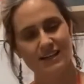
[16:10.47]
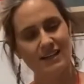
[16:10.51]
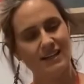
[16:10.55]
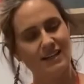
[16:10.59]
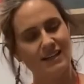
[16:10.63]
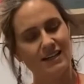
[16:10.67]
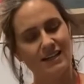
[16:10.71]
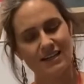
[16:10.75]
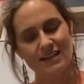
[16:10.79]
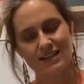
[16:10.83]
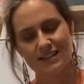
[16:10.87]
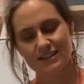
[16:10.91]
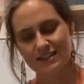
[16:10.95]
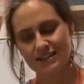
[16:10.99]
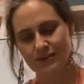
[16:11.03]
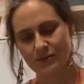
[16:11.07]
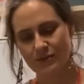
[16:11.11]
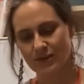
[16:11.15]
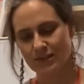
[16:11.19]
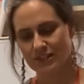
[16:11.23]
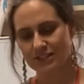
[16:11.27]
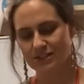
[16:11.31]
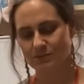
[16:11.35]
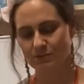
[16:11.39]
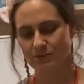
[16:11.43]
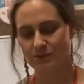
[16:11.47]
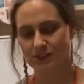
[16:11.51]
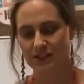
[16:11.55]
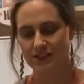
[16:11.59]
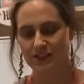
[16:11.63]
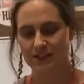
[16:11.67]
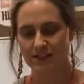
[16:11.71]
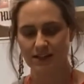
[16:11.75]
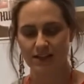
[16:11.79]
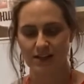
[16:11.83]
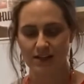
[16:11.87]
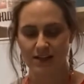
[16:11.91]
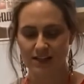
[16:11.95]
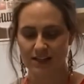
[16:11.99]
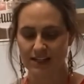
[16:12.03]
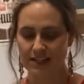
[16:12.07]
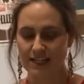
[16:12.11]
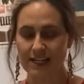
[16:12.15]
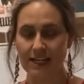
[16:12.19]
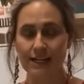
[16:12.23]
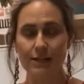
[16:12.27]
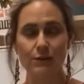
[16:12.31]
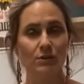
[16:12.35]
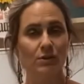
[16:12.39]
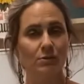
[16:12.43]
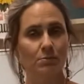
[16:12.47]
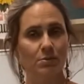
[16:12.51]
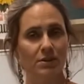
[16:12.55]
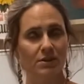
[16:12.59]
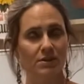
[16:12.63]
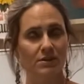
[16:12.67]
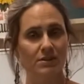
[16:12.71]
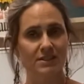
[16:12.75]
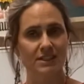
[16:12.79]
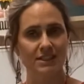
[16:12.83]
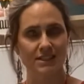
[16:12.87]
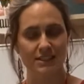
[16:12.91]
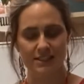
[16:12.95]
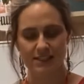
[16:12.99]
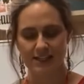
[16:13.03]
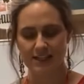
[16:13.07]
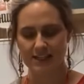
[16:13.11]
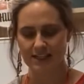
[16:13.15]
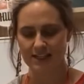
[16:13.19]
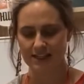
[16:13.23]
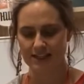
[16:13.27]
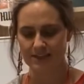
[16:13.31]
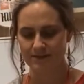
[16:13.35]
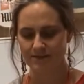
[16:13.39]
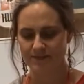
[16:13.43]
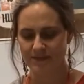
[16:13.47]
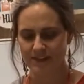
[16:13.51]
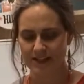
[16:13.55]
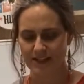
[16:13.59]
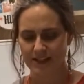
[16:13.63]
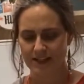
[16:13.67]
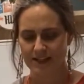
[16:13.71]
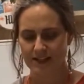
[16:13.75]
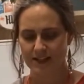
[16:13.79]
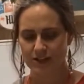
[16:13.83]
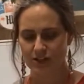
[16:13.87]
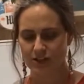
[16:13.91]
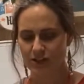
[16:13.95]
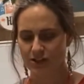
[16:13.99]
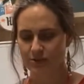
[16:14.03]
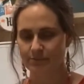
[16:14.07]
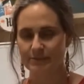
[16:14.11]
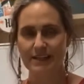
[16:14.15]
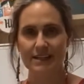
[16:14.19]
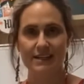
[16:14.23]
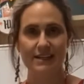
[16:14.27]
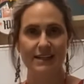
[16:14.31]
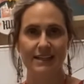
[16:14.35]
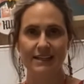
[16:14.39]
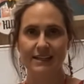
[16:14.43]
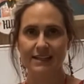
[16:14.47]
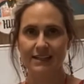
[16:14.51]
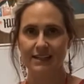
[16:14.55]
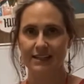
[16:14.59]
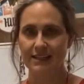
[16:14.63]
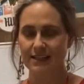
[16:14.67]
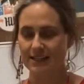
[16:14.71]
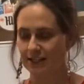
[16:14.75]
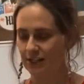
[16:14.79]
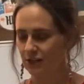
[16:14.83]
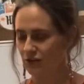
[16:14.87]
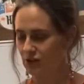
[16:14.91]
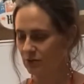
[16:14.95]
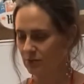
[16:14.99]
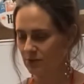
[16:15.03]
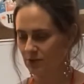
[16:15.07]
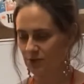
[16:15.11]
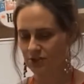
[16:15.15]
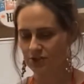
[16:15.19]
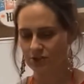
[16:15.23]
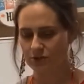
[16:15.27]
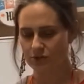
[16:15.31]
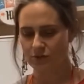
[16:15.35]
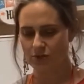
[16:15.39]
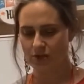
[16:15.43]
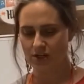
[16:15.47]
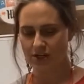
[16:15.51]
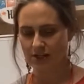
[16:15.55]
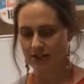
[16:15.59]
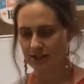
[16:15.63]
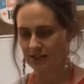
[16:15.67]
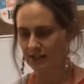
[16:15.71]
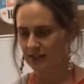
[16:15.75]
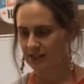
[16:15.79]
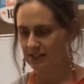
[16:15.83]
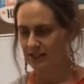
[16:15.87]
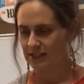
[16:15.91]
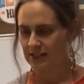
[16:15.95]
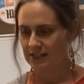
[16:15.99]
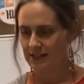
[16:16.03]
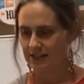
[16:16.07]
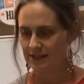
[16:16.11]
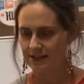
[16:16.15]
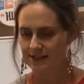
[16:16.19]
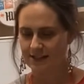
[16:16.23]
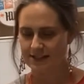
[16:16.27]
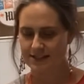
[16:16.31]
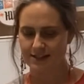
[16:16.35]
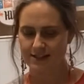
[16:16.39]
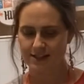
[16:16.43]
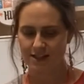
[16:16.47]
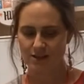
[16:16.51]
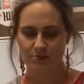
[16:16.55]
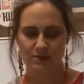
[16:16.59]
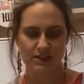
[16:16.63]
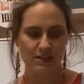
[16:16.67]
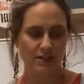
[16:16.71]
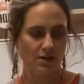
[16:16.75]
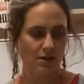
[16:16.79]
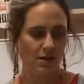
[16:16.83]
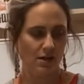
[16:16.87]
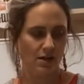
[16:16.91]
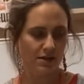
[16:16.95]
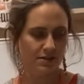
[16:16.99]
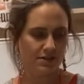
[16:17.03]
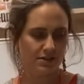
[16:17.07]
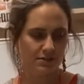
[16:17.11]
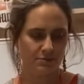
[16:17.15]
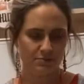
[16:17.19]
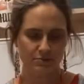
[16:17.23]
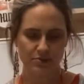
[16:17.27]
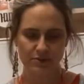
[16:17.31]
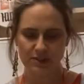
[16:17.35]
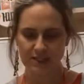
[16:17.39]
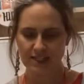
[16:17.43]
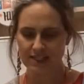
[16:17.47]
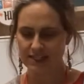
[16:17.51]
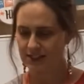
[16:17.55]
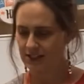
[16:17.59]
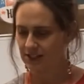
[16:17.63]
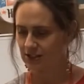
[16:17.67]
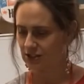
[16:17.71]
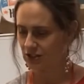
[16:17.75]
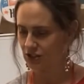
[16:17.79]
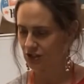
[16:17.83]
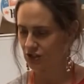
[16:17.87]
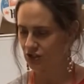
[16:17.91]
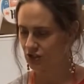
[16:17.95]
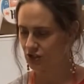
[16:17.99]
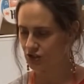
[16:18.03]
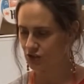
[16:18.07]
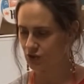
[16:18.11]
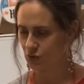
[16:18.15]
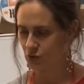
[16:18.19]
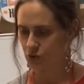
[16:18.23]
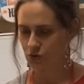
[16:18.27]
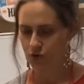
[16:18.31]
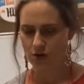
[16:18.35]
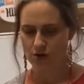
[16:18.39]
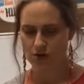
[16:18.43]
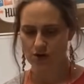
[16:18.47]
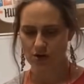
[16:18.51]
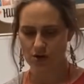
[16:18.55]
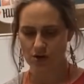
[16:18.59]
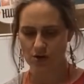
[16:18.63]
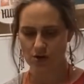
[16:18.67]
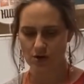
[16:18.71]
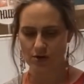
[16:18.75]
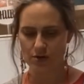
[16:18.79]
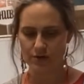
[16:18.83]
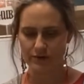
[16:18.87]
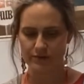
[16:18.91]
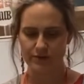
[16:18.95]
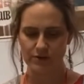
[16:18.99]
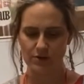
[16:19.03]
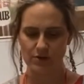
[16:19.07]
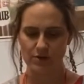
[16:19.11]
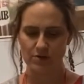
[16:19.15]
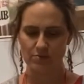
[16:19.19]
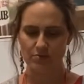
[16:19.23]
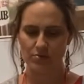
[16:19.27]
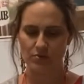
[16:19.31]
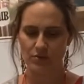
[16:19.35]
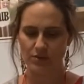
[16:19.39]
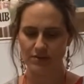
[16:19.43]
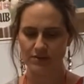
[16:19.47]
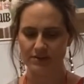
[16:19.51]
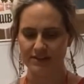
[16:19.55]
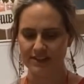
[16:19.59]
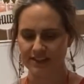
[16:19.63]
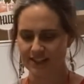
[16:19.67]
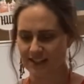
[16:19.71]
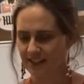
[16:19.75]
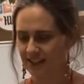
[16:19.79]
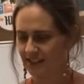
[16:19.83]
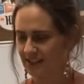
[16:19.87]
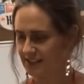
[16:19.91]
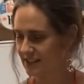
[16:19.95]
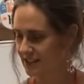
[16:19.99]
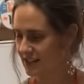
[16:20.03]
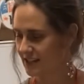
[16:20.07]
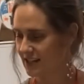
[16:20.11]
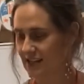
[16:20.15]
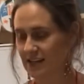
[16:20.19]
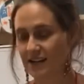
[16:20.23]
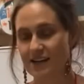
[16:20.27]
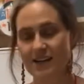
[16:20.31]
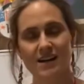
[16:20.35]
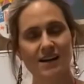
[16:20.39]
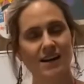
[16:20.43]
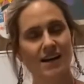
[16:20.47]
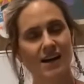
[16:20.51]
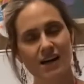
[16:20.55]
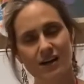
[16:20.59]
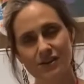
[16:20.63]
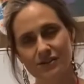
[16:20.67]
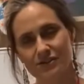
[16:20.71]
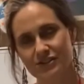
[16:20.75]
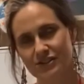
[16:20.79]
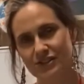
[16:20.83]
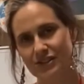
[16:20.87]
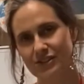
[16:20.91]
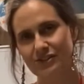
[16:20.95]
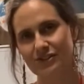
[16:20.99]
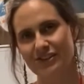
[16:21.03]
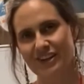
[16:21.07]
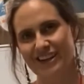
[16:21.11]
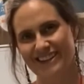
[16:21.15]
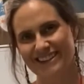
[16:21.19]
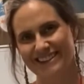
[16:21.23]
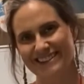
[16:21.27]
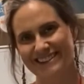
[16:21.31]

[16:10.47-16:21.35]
It is going to be an Angry Bird tin can. You can make any kind of Angry Bird you want. And this is going to be an awesome place to store all of your important things. I'll see you then.